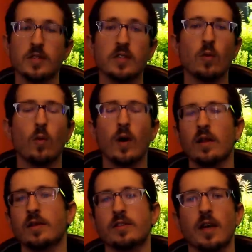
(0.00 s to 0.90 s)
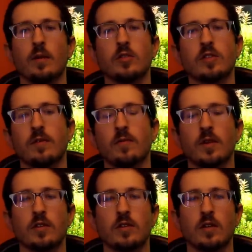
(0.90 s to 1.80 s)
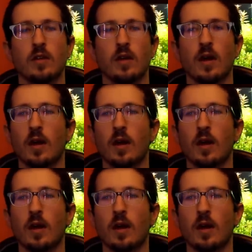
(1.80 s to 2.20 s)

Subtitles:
this is a well-established definition